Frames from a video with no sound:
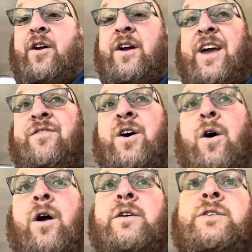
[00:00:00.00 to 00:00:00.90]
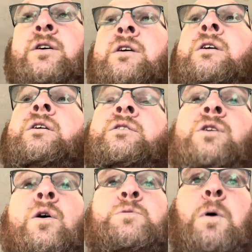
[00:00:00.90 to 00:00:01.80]
your gift cards.
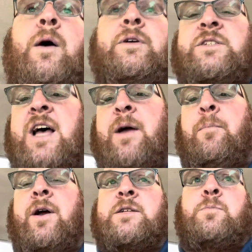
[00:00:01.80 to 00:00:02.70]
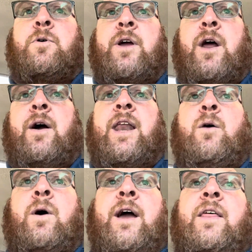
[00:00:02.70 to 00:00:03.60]
So it's probably the same principle. You know, any way